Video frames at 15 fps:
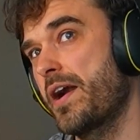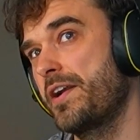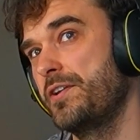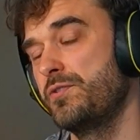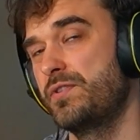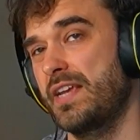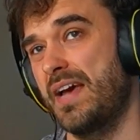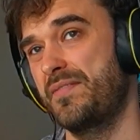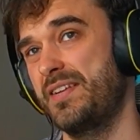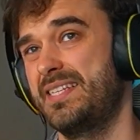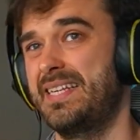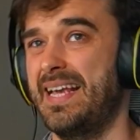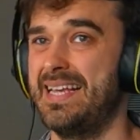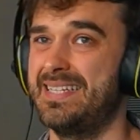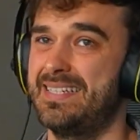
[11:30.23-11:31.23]
you to have a
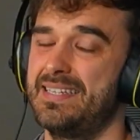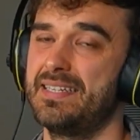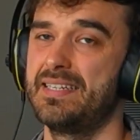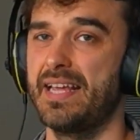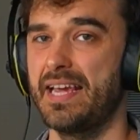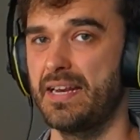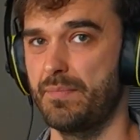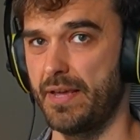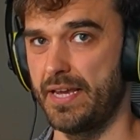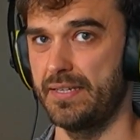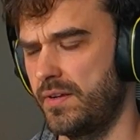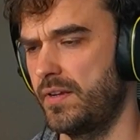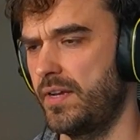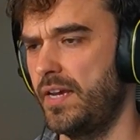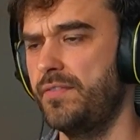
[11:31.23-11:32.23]
test
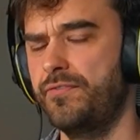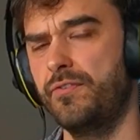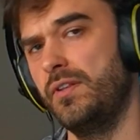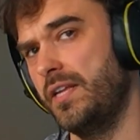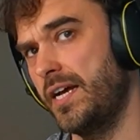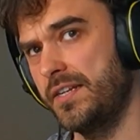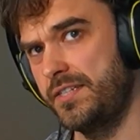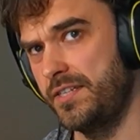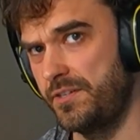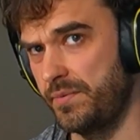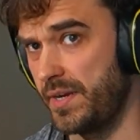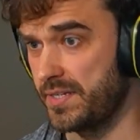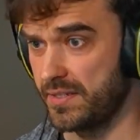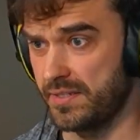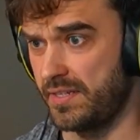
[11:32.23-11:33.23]
database. And for a lot of
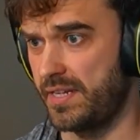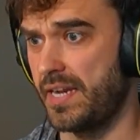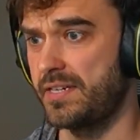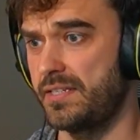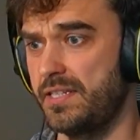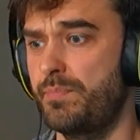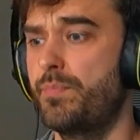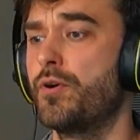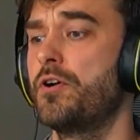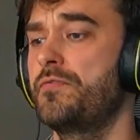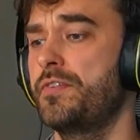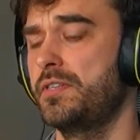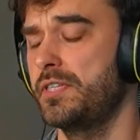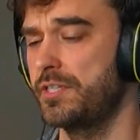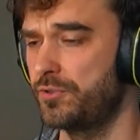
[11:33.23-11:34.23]
situations, that's actually
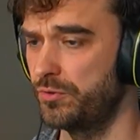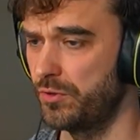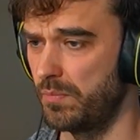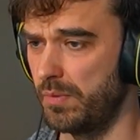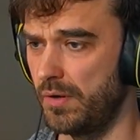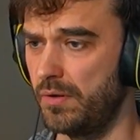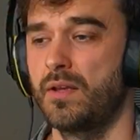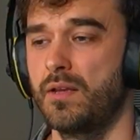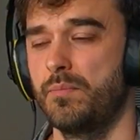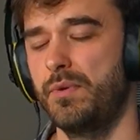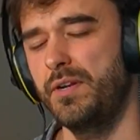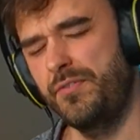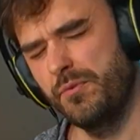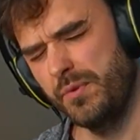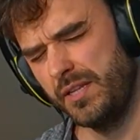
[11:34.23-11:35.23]
perfectly doable.
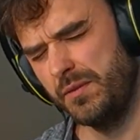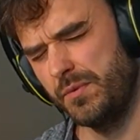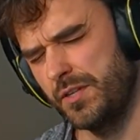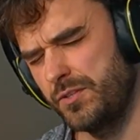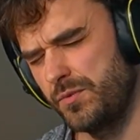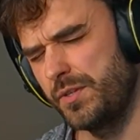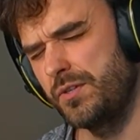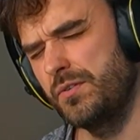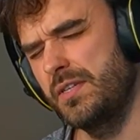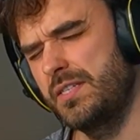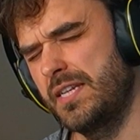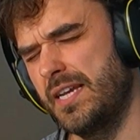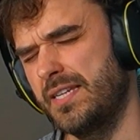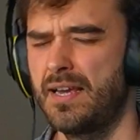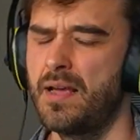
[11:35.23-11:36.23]
But if you really want to do a unit
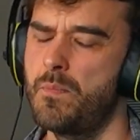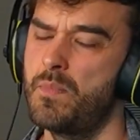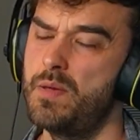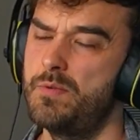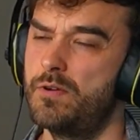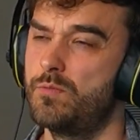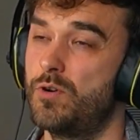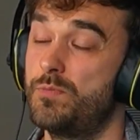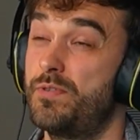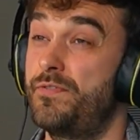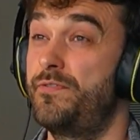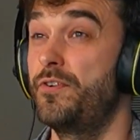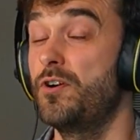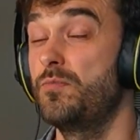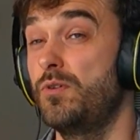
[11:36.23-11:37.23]
test, maybe a more
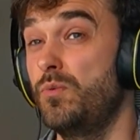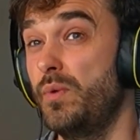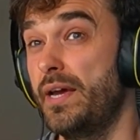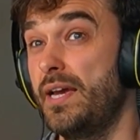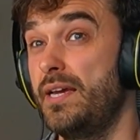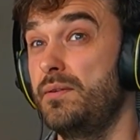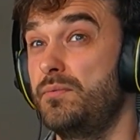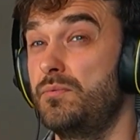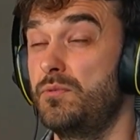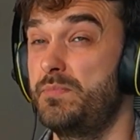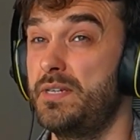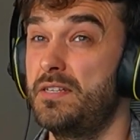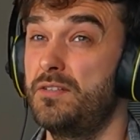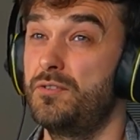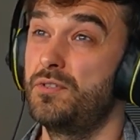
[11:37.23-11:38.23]
preferable way will
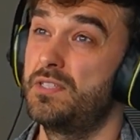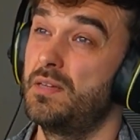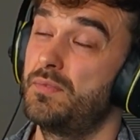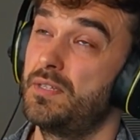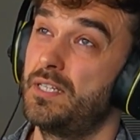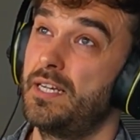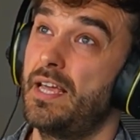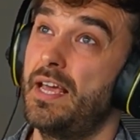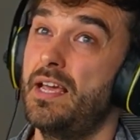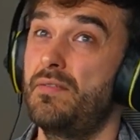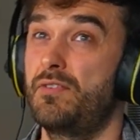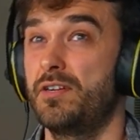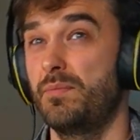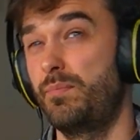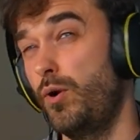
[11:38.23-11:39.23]
be to do something like, hey,
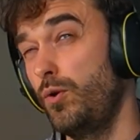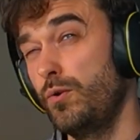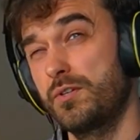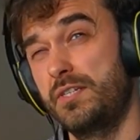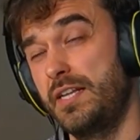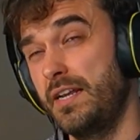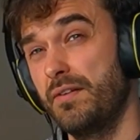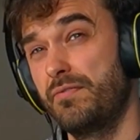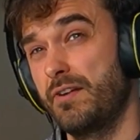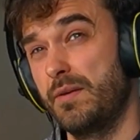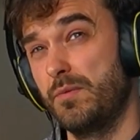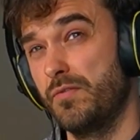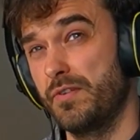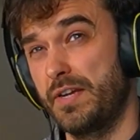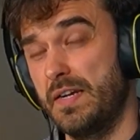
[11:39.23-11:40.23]
I've got a Polars data
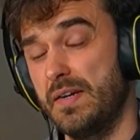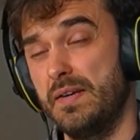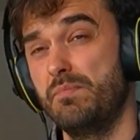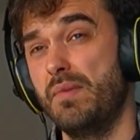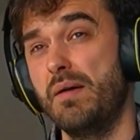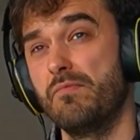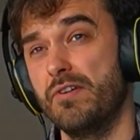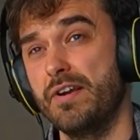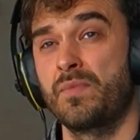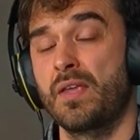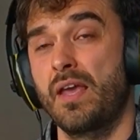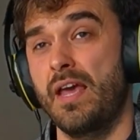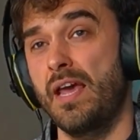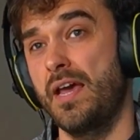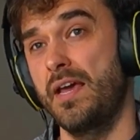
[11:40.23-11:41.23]
frame over here in
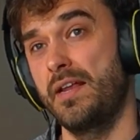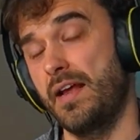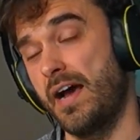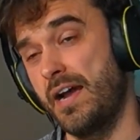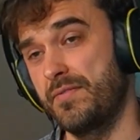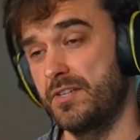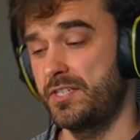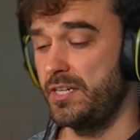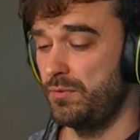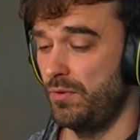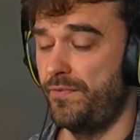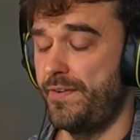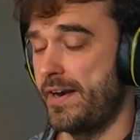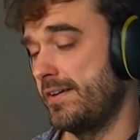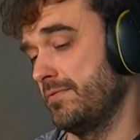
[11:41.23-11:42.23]
memory, and I have a
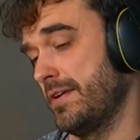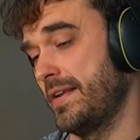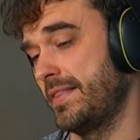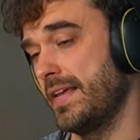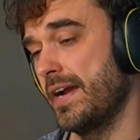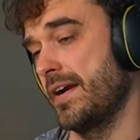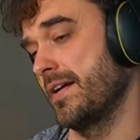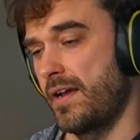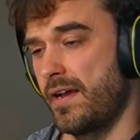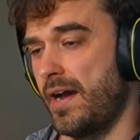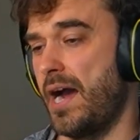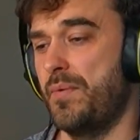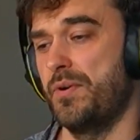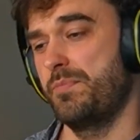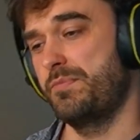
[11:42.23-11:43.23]
SQL file right there.
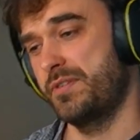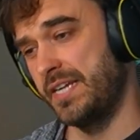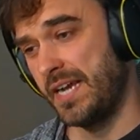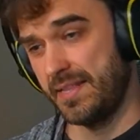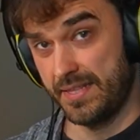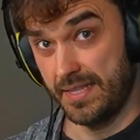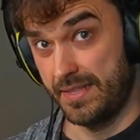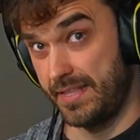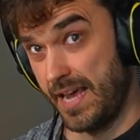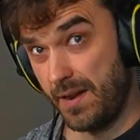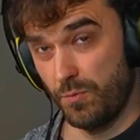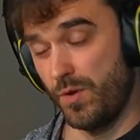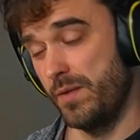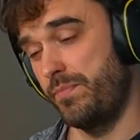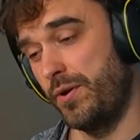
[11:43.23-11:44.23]
I want to pretend that
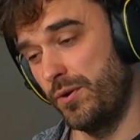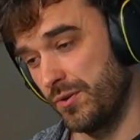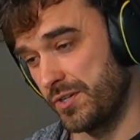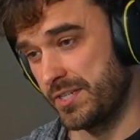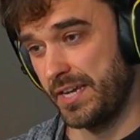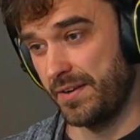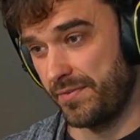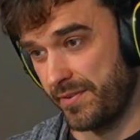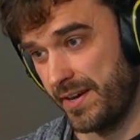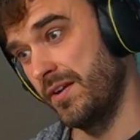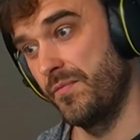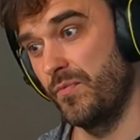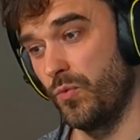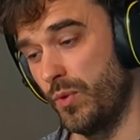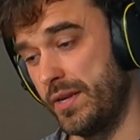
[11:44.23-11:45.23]
that one Polars data
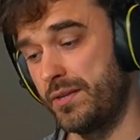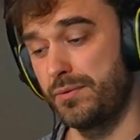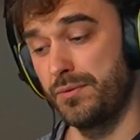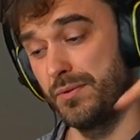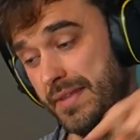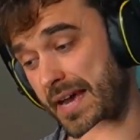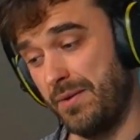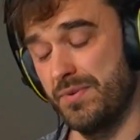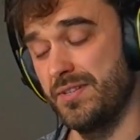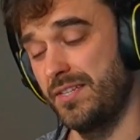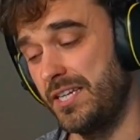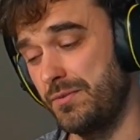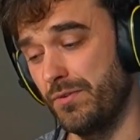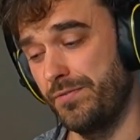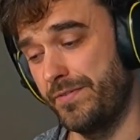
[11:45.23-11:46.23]
frame went through that one
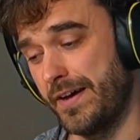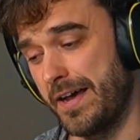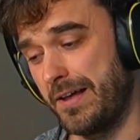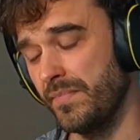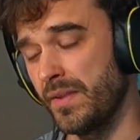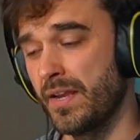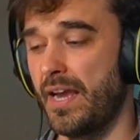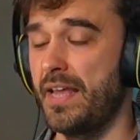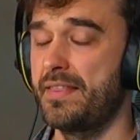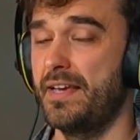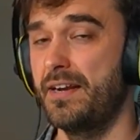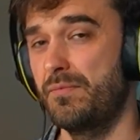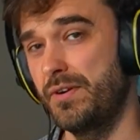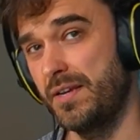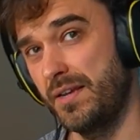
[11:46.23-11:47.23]
SQL file, and
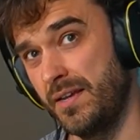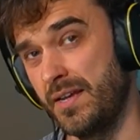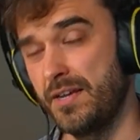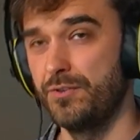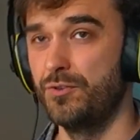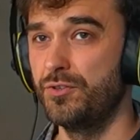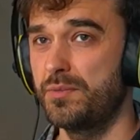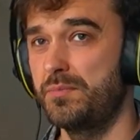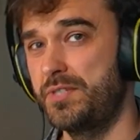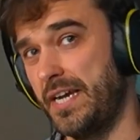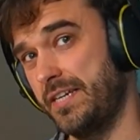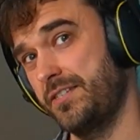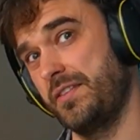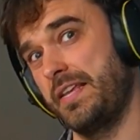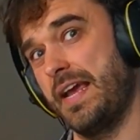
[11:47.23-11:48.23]
then I want to do some
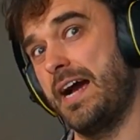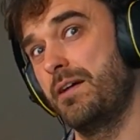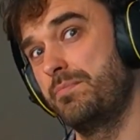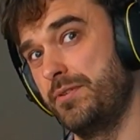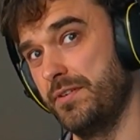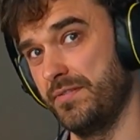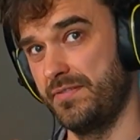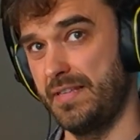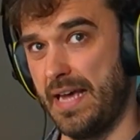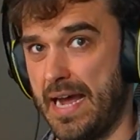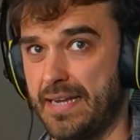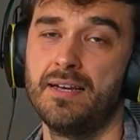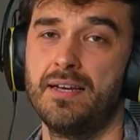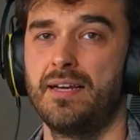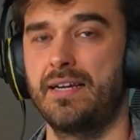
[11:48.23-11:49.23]
checks on the output of
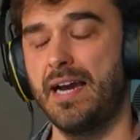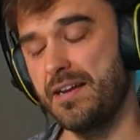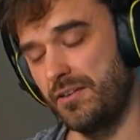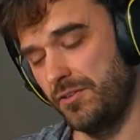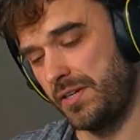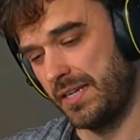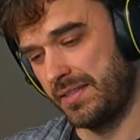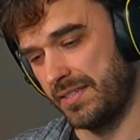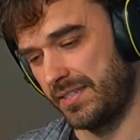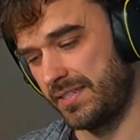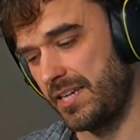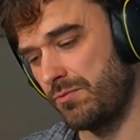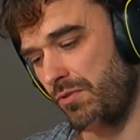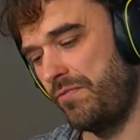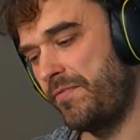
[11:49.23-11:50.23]
that. Kind of look at the
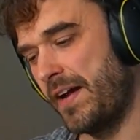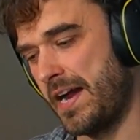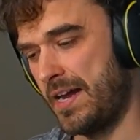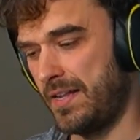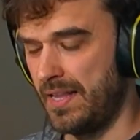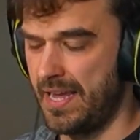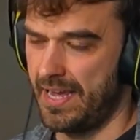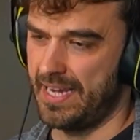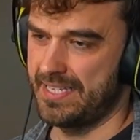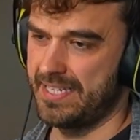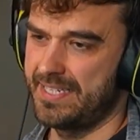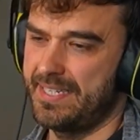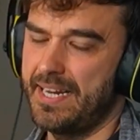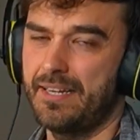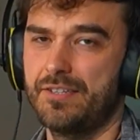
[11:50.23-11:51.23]
SQL file as a
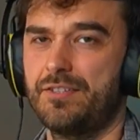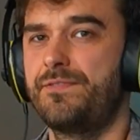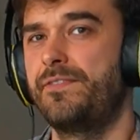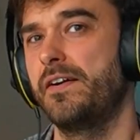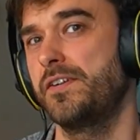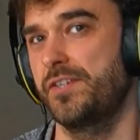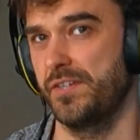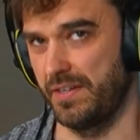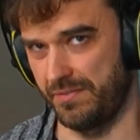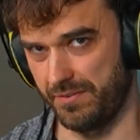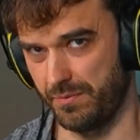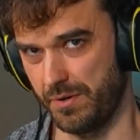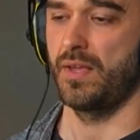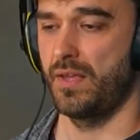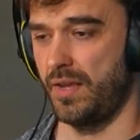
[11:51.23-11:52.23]
stateless function, if
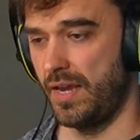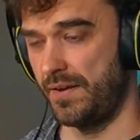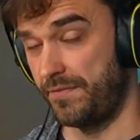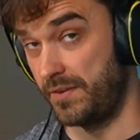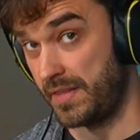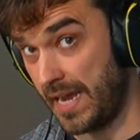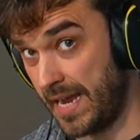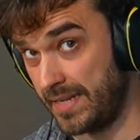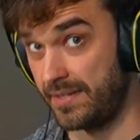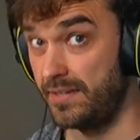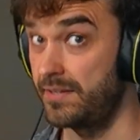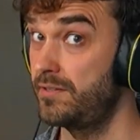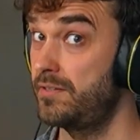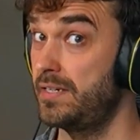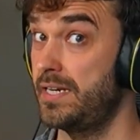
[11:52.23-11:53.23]
it were. And for that,
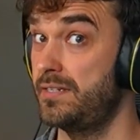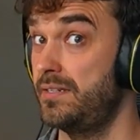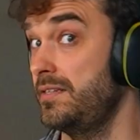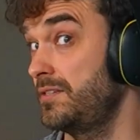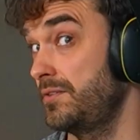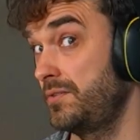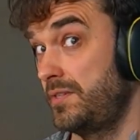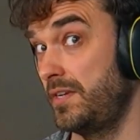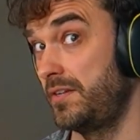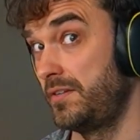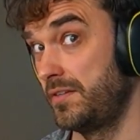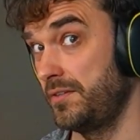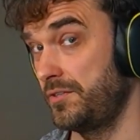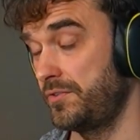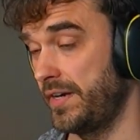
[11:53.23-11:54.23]
you can actually use
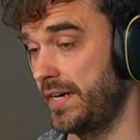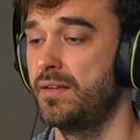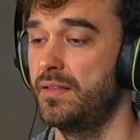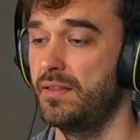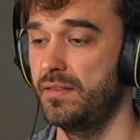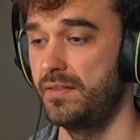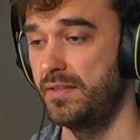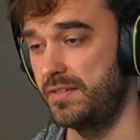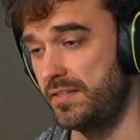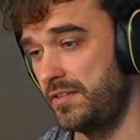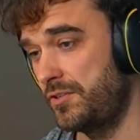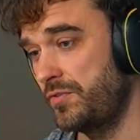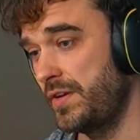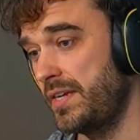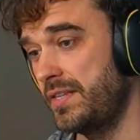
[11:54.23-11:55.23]
another trick. This is
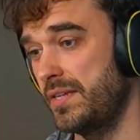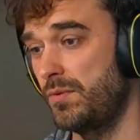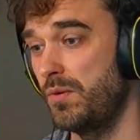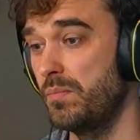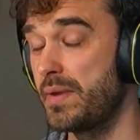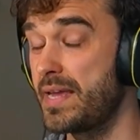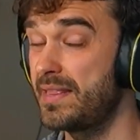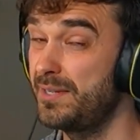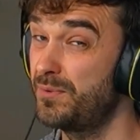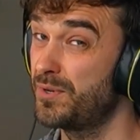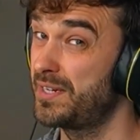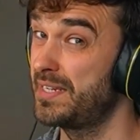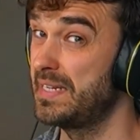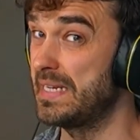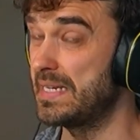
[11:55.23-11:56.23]
a trick that will mainly
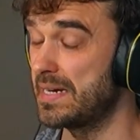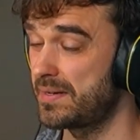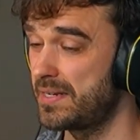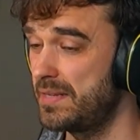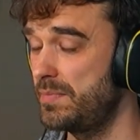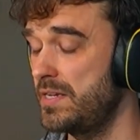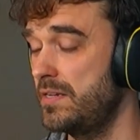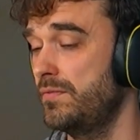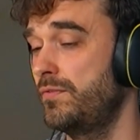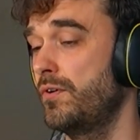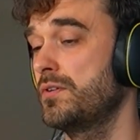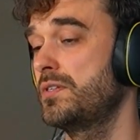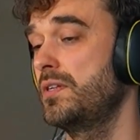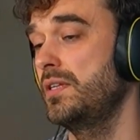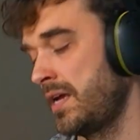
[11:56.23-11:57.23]
work in DuckDB,
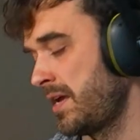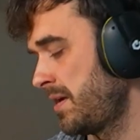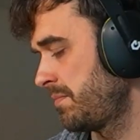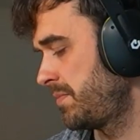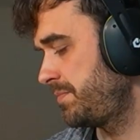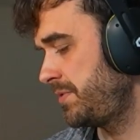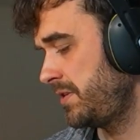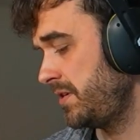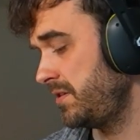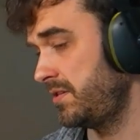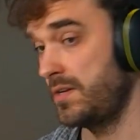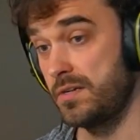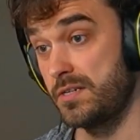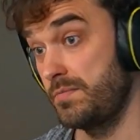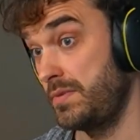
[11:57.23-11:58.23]
unfortunately, but because
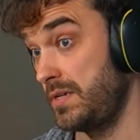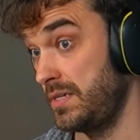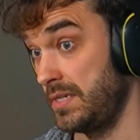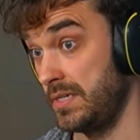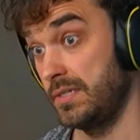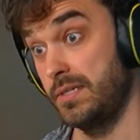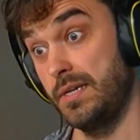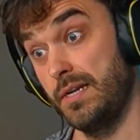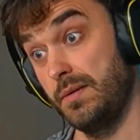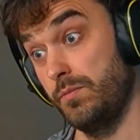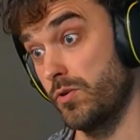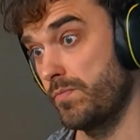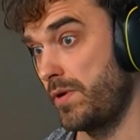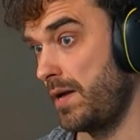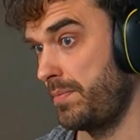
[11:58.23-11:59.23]
DuckDB is getting
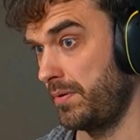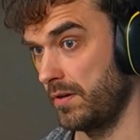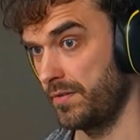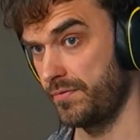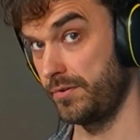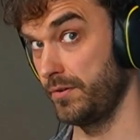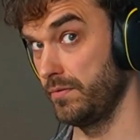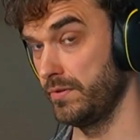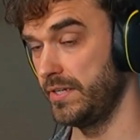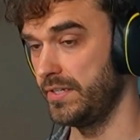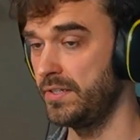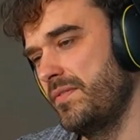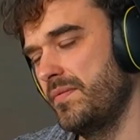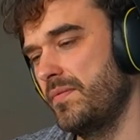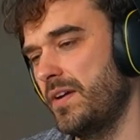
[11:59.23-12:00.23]
more popular for good
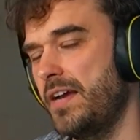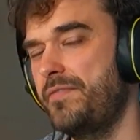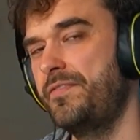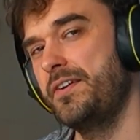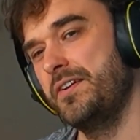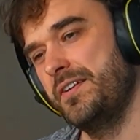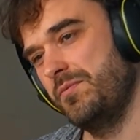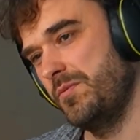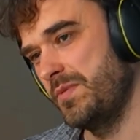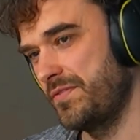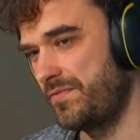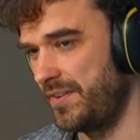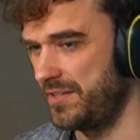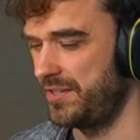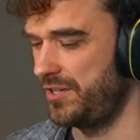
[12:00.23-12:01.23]
reason, I figured it would be
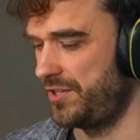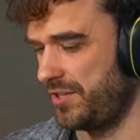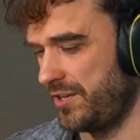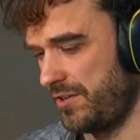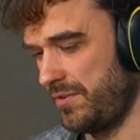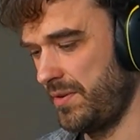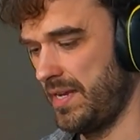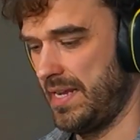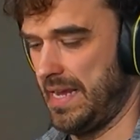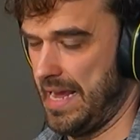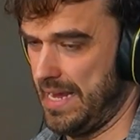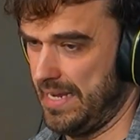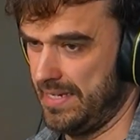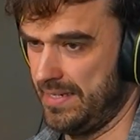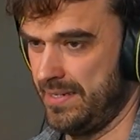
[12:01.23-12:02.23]
fun to show as